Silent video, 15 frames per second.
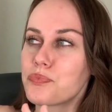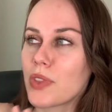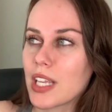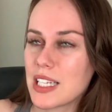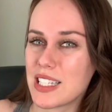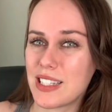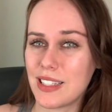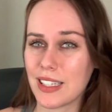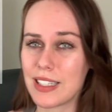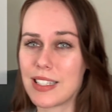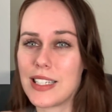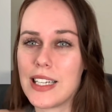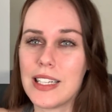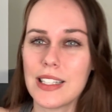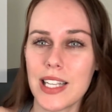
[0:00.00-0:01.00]

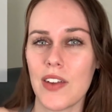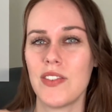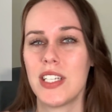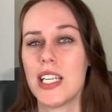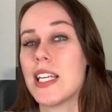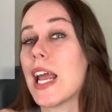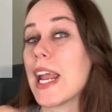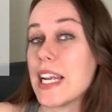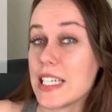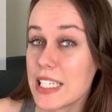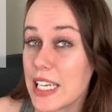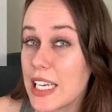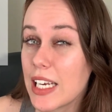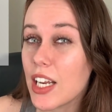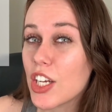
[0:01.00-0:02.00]
16, 17,
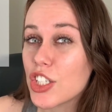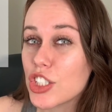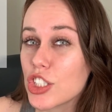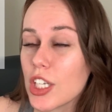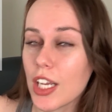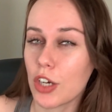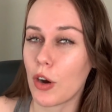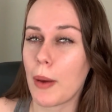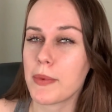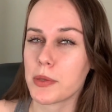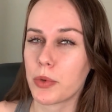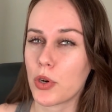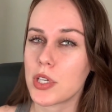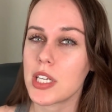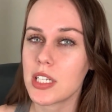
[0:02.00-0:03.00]
18-ish like grams of
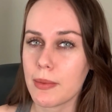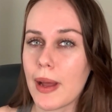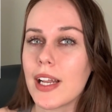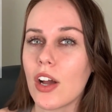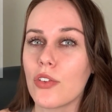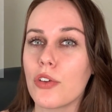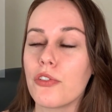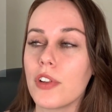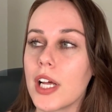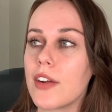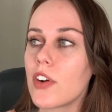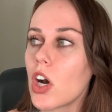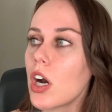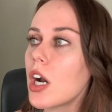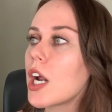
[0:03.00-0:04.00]
protein depending on the
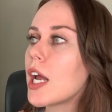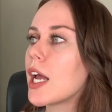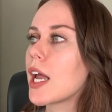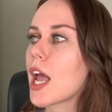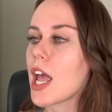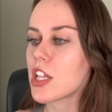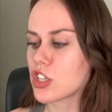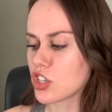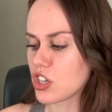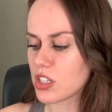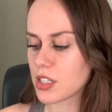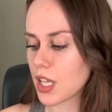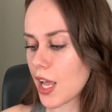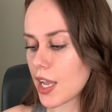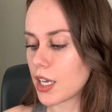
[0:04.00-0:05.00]
flavor. It's
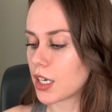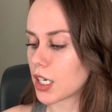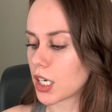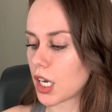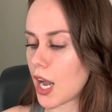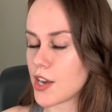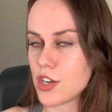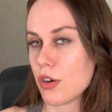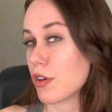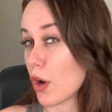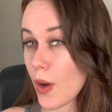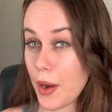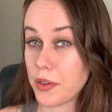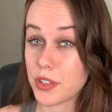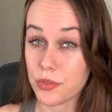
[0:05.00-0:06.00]
just like, I don't know
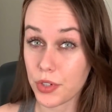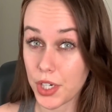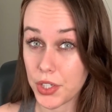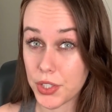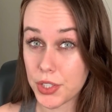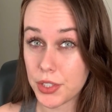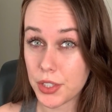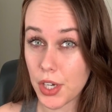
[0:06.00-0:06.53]
how it's real,